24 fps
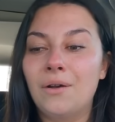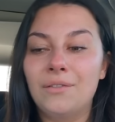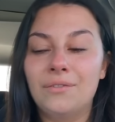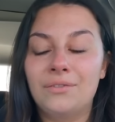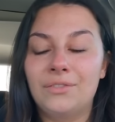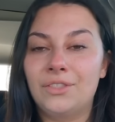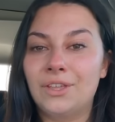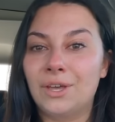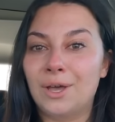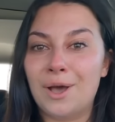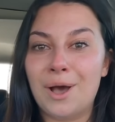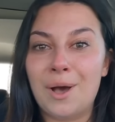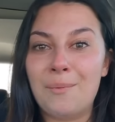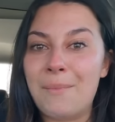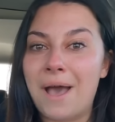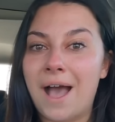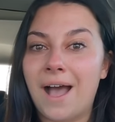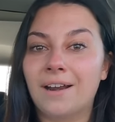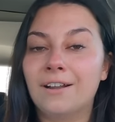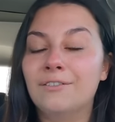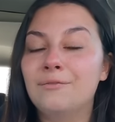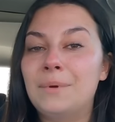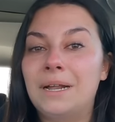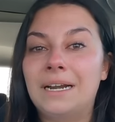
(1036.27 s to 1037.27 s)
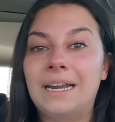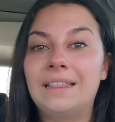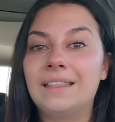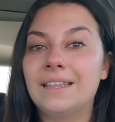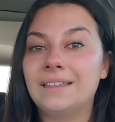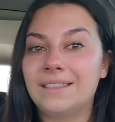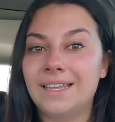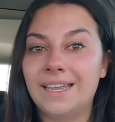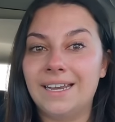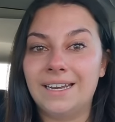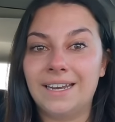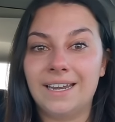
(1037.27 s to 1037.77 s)
the amount of money
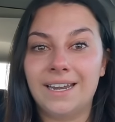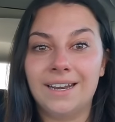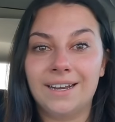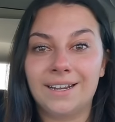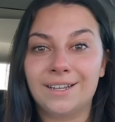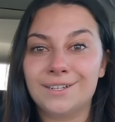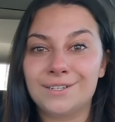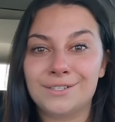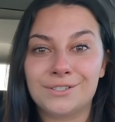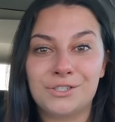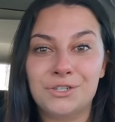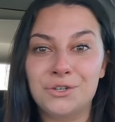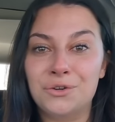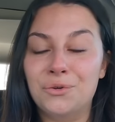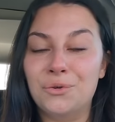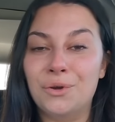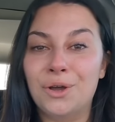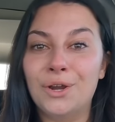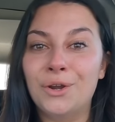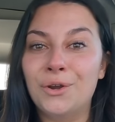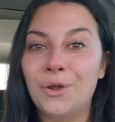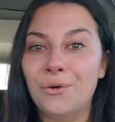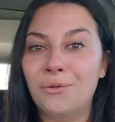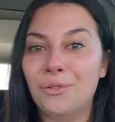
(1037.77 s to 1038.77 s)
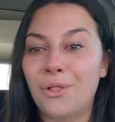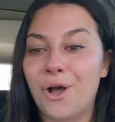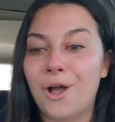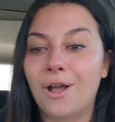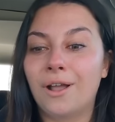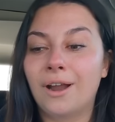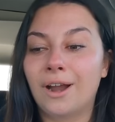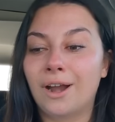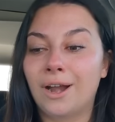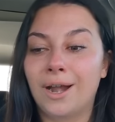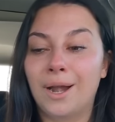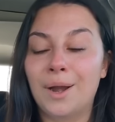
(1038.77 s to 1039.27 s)
that they need to no
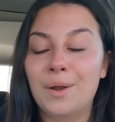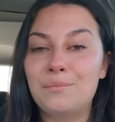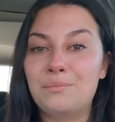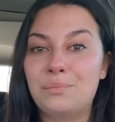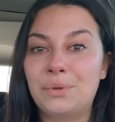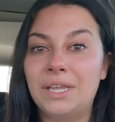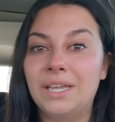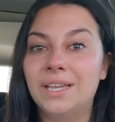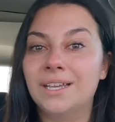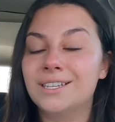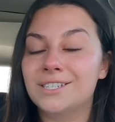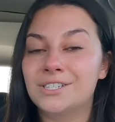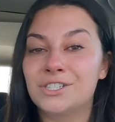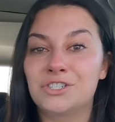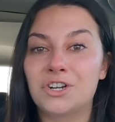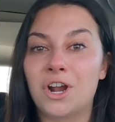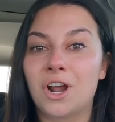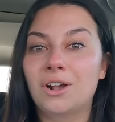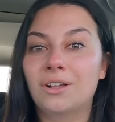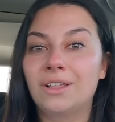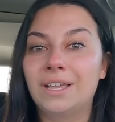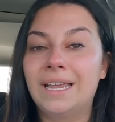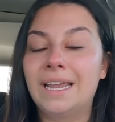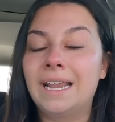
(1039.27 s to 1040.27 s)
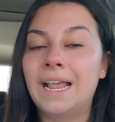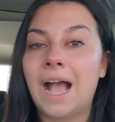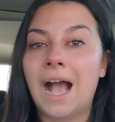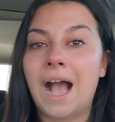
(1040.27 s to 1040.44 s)
longer be struggling,